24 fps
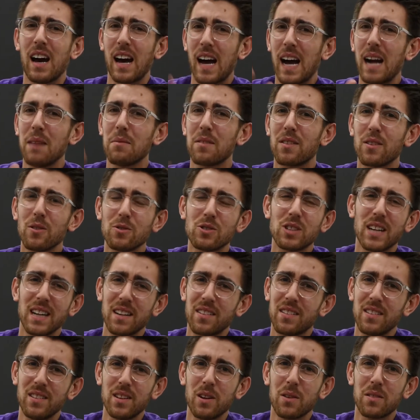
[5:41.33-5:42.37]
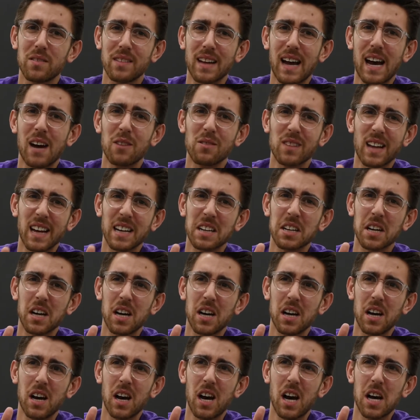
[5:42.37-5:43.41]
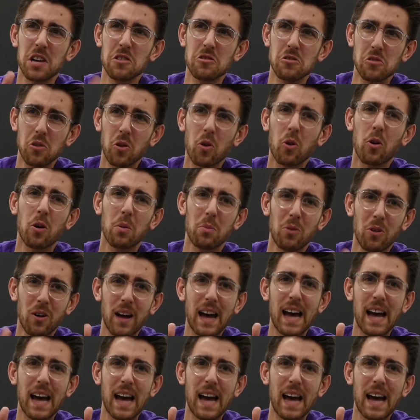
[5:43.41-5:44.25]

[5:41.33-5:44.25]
I'm still chasing those down like a normal